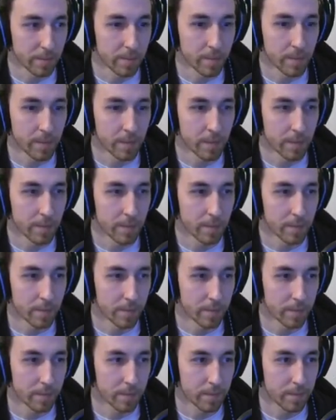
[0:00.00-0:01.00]

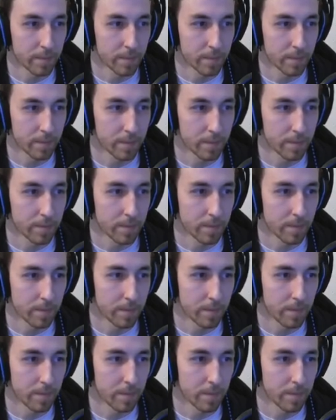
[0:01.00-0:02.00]

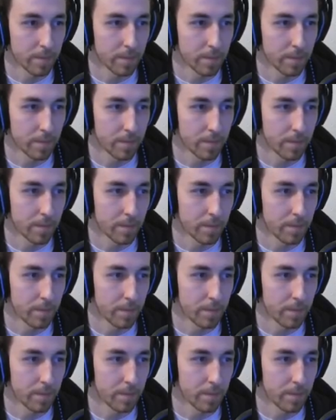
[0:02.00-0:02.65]
(no one is talking)